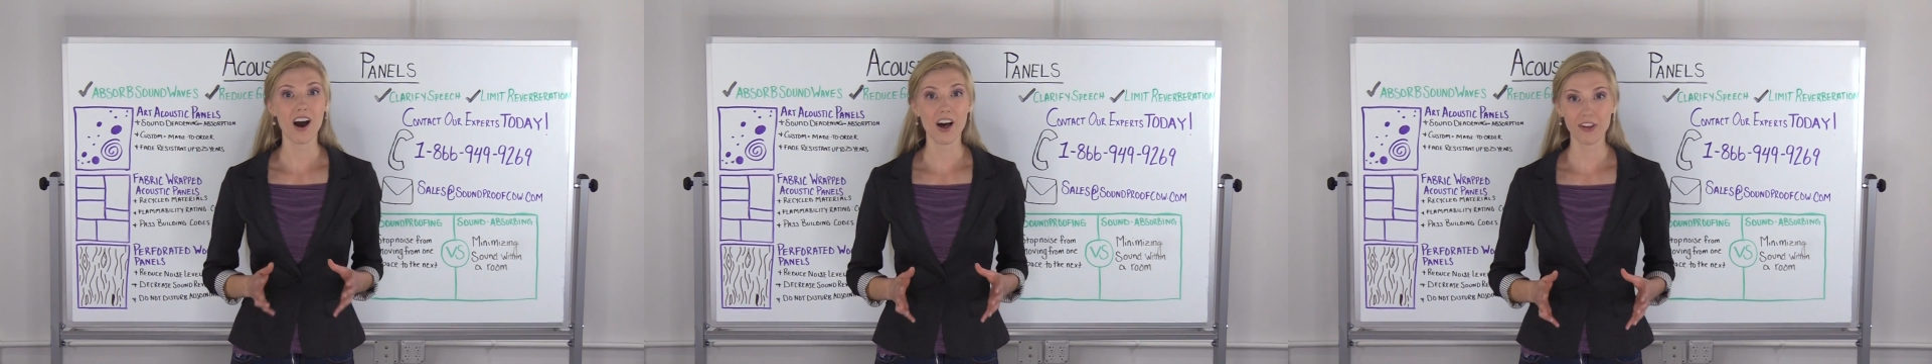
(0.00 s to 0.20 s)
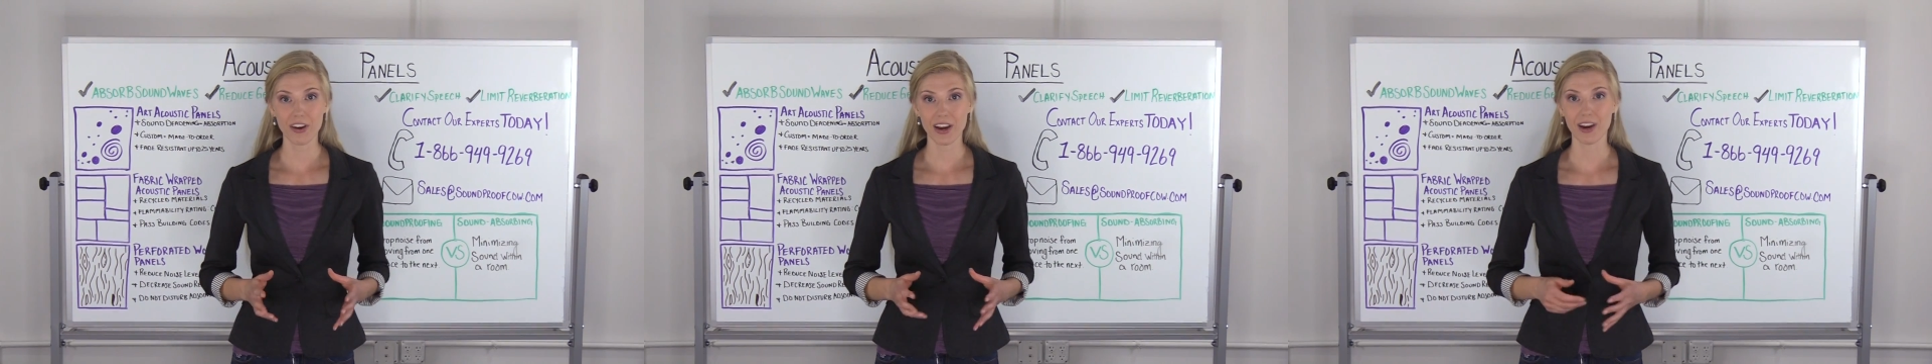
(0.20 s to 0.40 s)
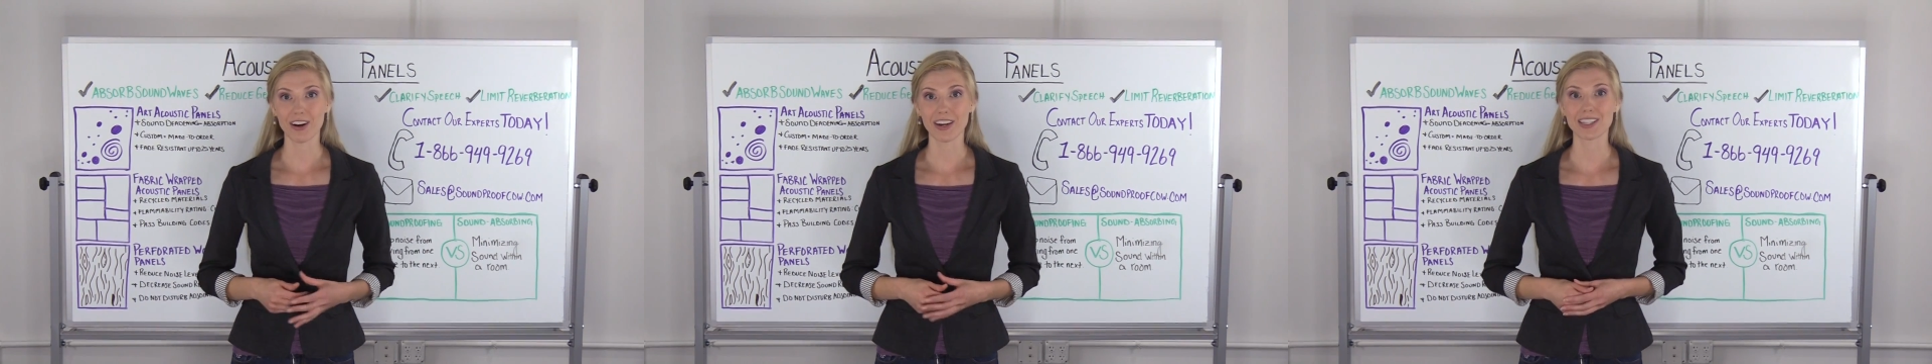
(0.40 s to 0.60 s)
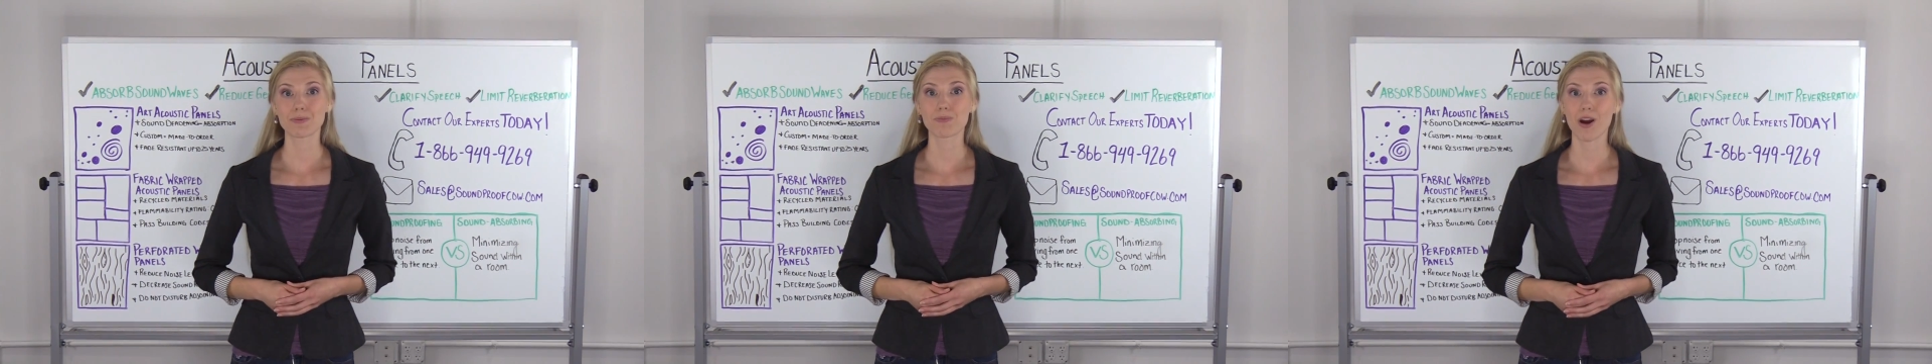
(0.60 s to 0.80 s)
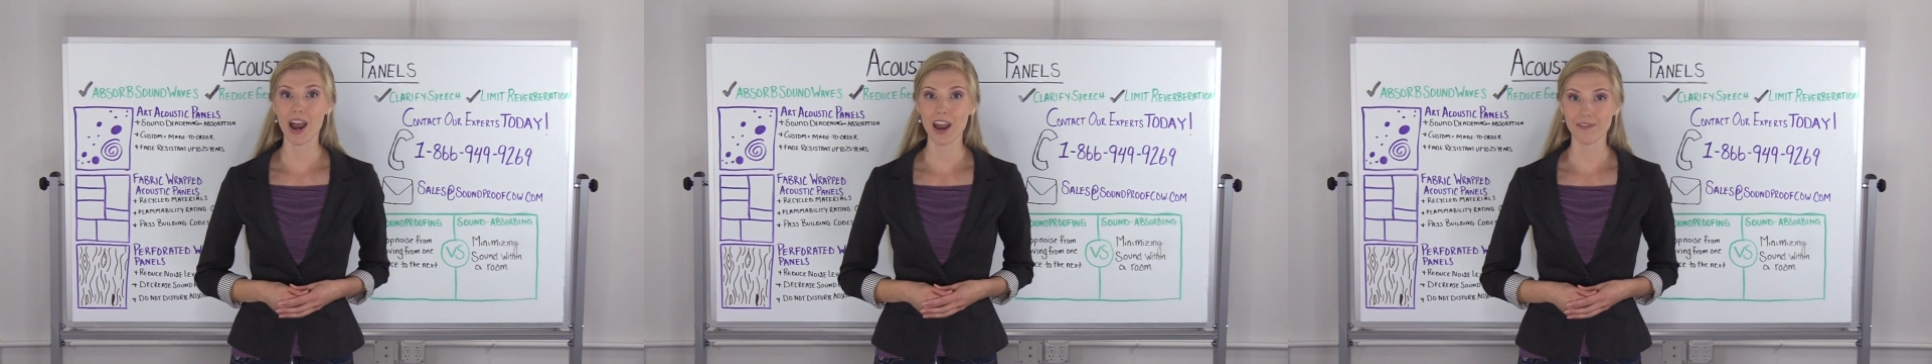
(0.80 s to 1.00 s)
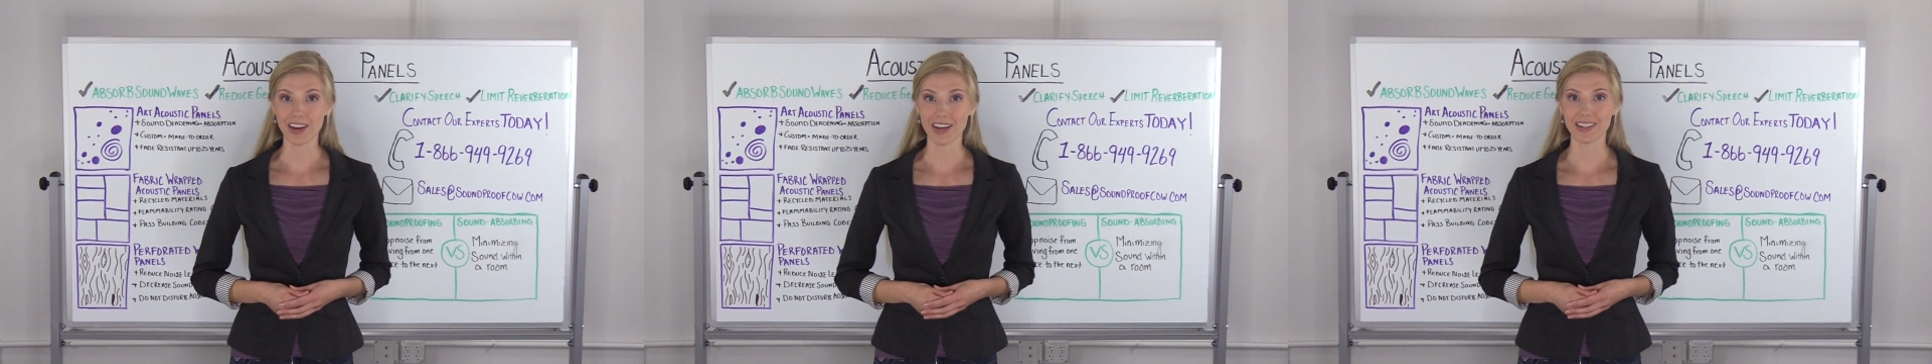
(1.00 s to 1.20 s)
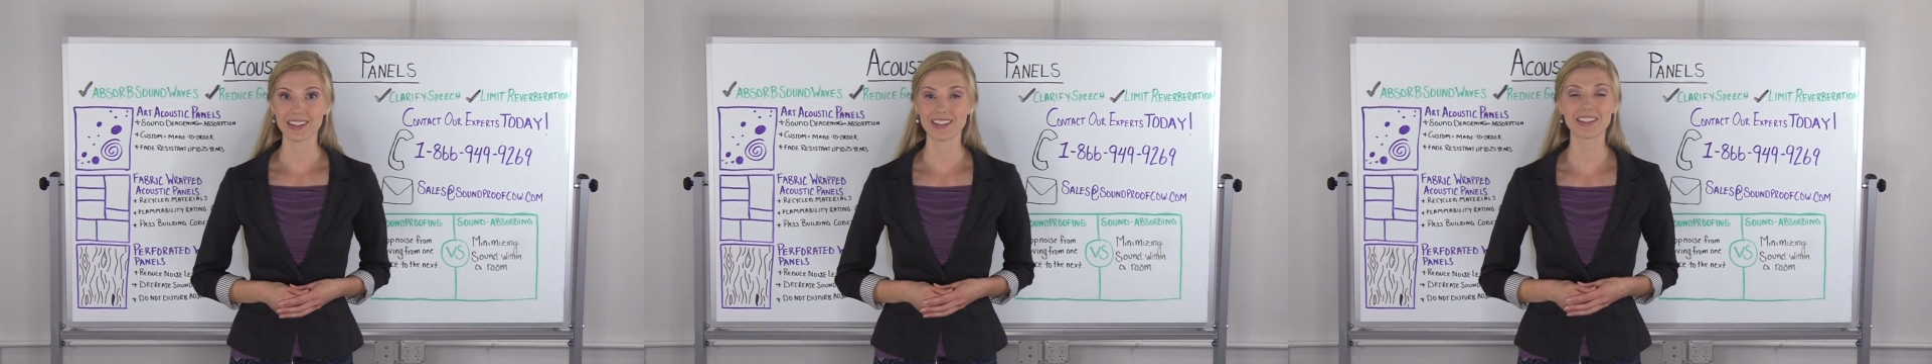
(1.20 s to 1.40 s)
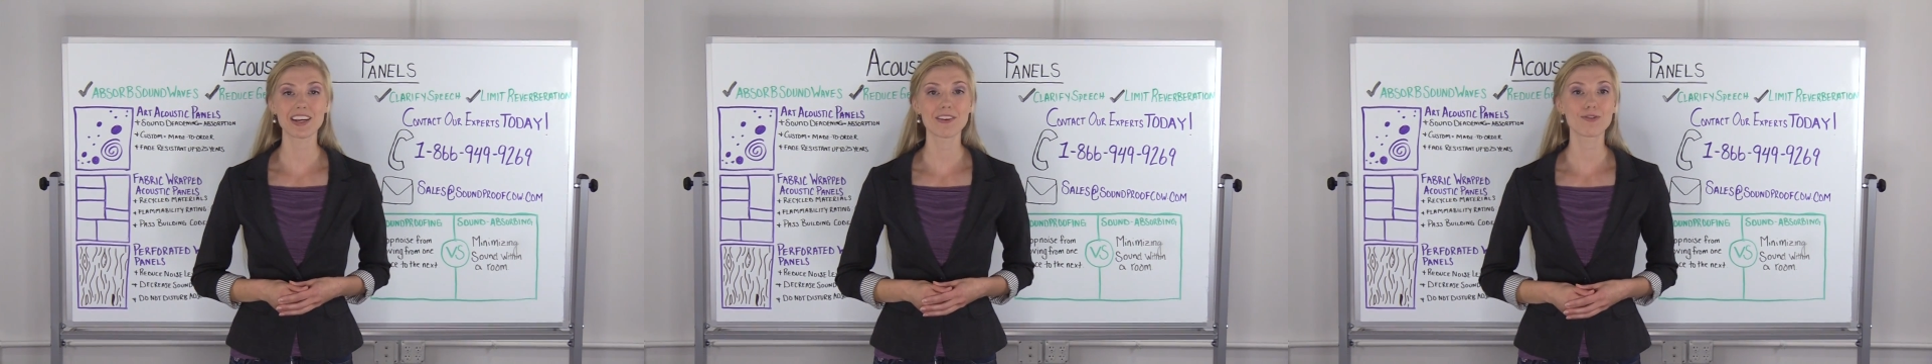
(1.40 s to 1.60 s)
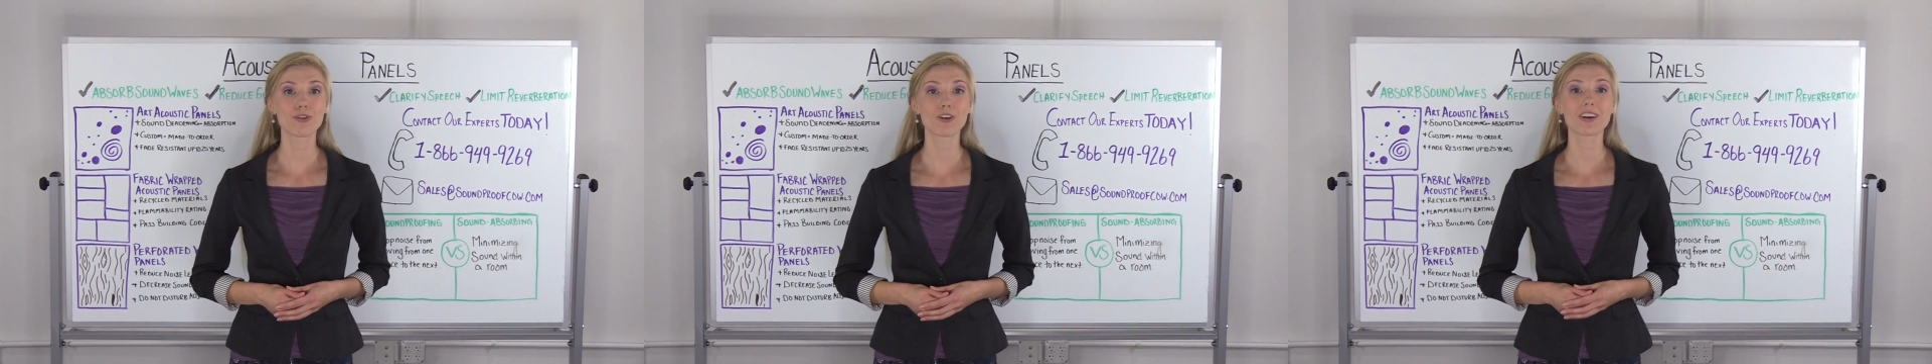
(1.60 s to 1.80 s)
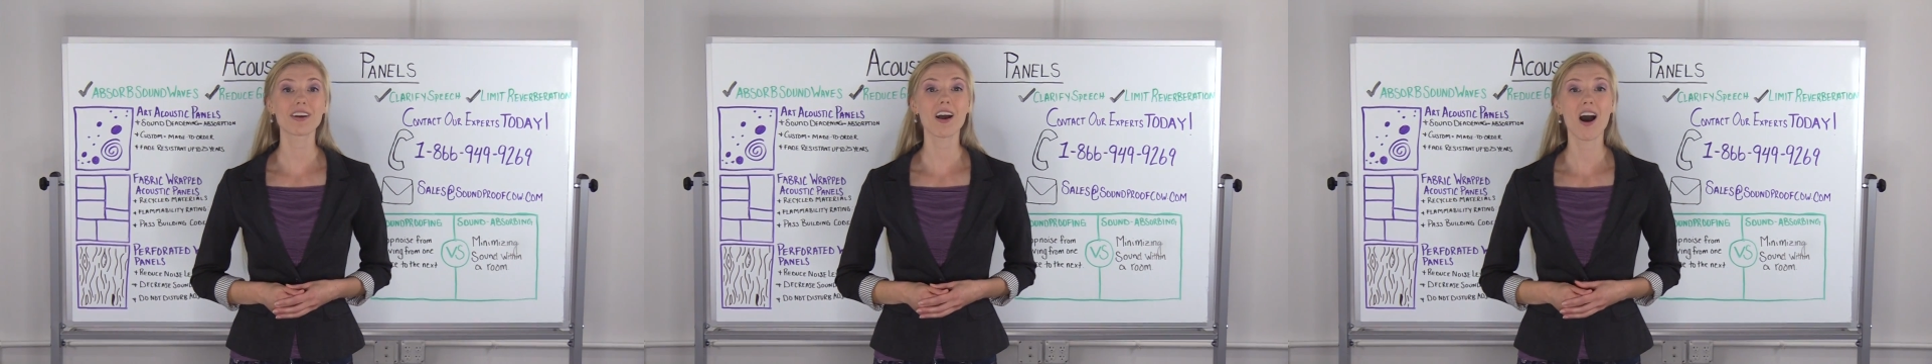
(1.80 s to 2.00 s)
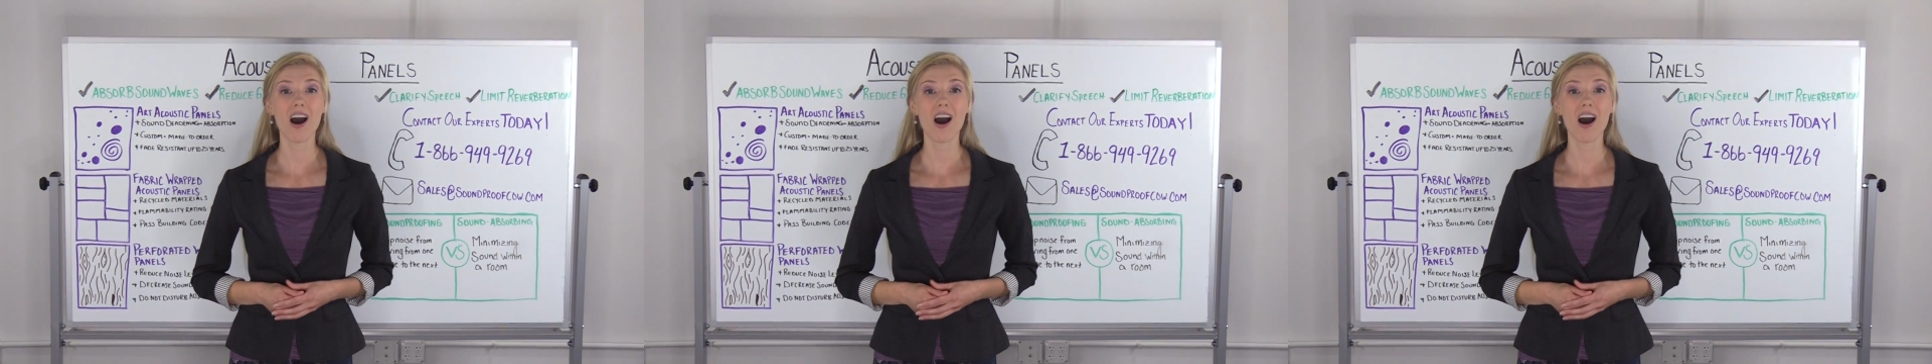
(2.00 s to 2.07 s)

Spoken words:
other areas private to safeguard